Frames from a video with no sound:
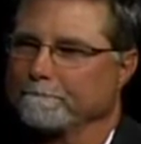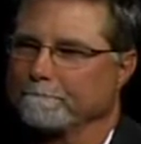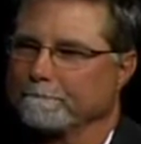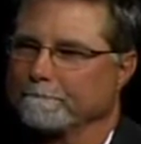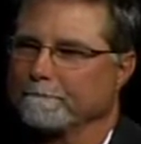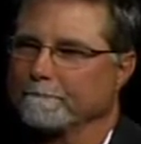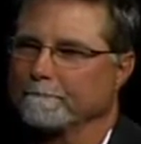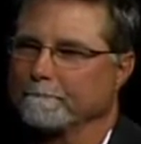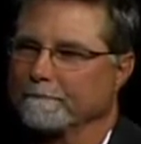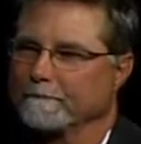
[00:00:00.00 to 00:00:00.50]
and
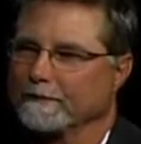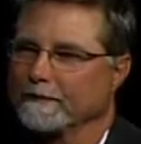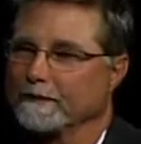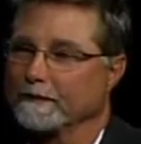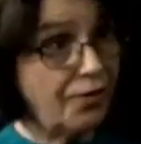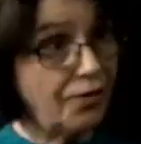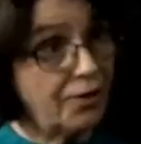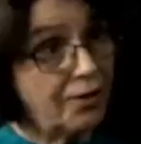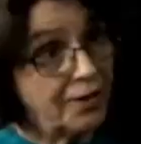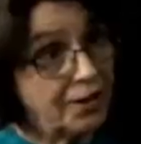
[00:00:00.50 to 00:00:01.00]
it's really
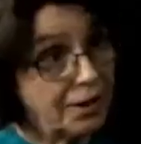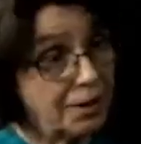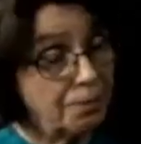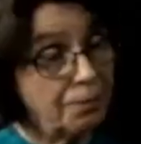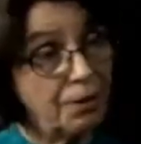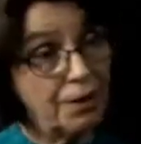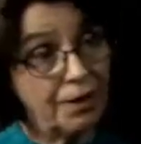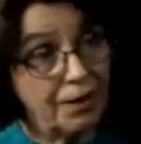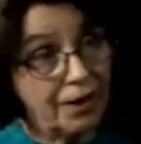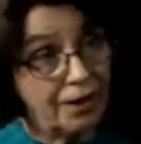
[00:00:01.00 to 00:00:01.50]
for the
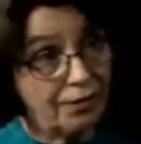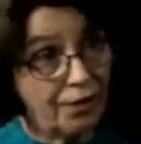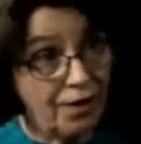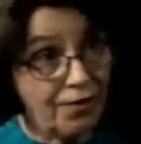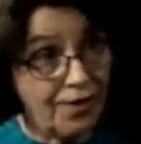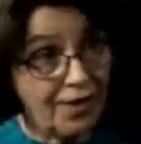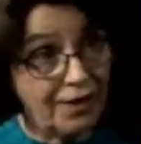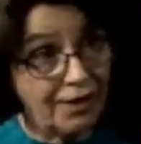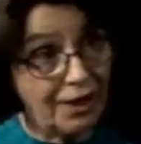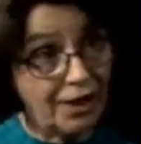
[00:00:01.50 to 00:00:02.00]
stability of our
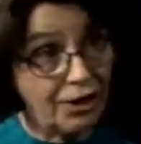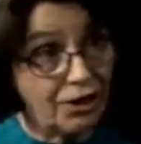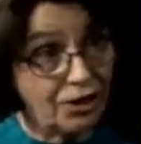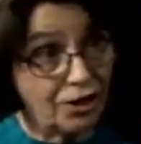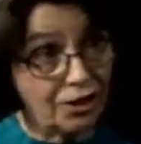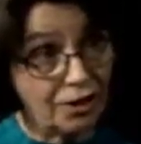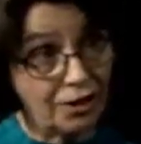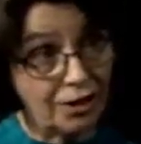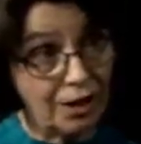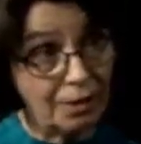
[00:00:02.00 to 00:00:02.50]

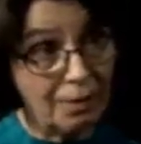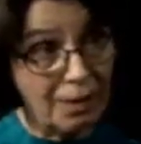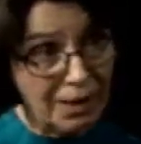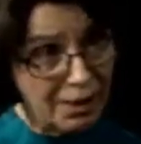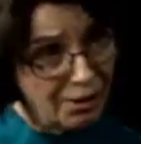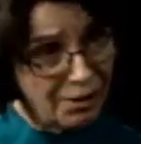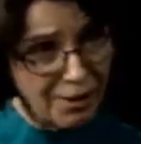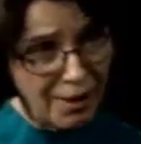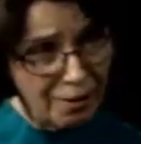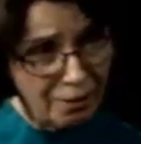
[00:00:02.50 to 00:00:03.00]
foundation. Am I
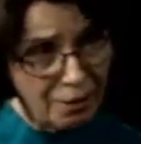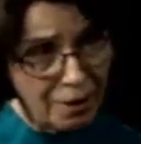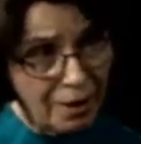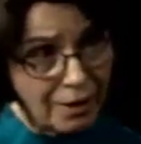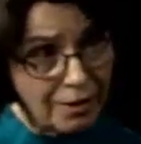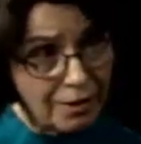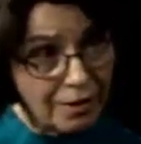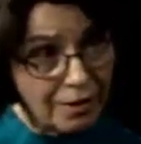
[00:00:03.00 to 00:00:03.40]
hearing that right?